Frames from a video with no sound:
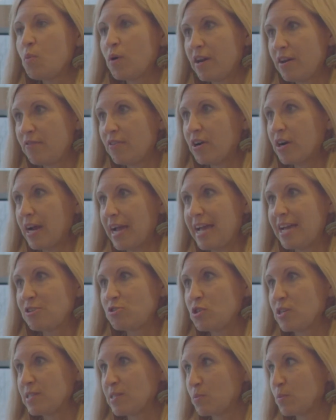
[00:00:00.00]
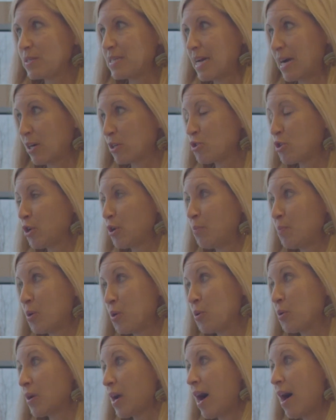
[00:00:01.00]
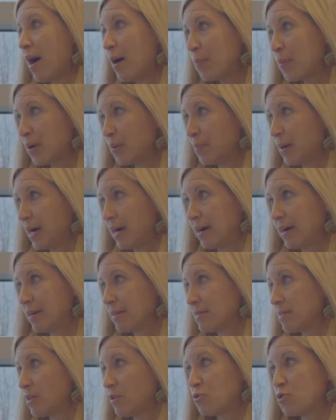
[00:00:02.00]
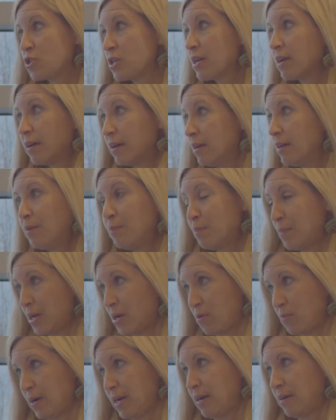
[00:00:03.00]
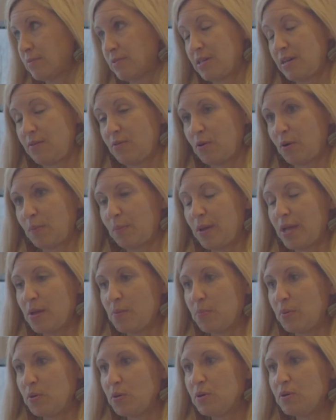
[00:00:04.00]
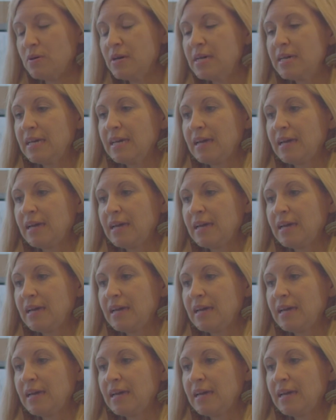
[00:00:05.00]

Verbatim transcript: One of our agents was actually immune compromised, so she couldn't be around other people.